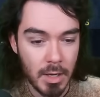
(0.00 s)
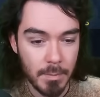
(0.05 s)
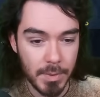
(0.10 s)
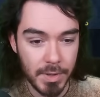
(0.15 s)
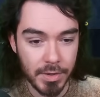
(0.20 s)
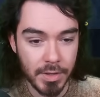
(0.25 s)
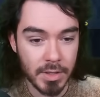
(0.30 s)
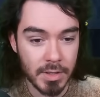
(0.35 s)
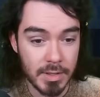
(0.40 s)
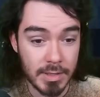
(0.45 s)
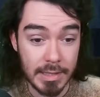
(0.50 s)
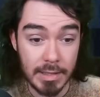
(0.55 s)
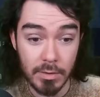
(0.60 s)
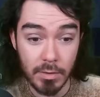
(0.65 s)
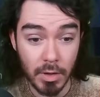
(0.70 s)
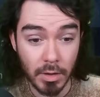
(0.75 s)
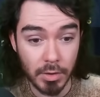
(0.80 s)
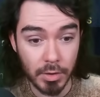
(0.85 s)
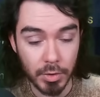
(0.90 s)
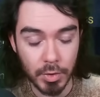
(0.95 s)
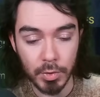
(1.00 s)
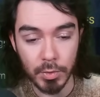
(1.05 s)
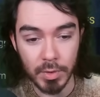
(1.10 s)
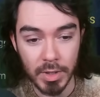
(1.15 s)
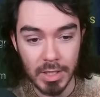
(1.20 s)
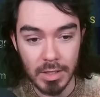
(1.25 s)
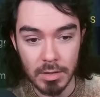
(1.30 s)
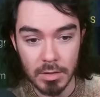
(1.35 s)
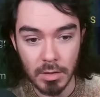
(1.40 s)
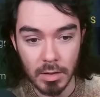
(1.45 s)
but you can see you've got a
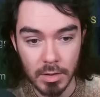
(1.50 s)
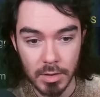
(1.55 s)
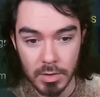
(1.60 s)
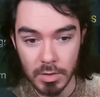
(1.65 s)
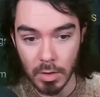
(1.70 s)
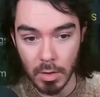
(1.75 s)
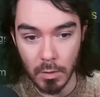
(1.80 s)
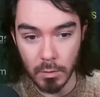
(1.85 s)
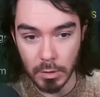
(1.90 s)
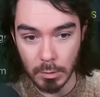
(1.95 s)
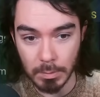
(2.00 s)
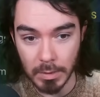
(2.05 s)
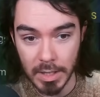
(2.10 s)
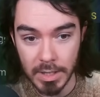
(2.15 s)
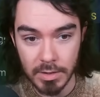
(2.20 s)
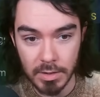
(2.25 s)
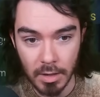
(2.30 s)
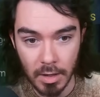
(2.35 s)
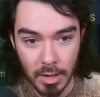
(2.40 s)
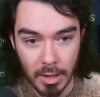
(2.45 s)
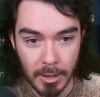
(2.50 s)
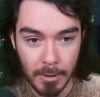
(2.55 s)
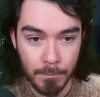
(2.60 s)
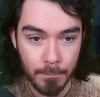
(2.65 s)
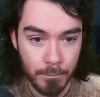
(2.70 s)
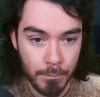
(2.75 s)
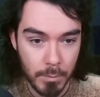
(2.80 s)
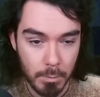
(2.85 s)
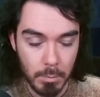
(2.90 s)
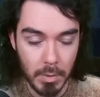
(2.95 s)
three star soul for Blizaar
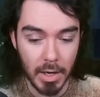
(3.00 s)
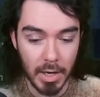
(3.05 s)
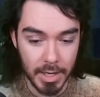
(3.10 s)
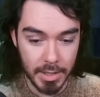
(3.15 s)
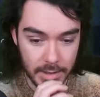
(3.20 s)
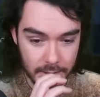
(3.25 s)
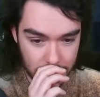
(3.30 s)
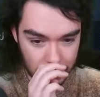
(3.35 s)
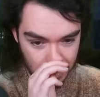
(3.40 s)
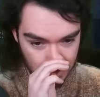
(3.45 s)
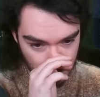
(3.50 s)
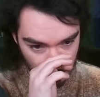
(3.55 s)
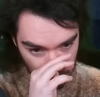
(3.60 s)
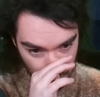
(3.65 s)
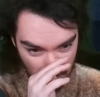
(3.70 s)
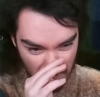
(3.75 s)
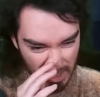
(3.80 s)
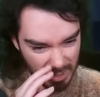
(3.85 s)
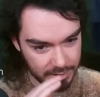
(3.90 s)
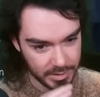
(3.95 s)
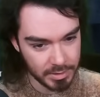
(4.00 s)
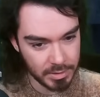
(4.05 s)
behind a single lock.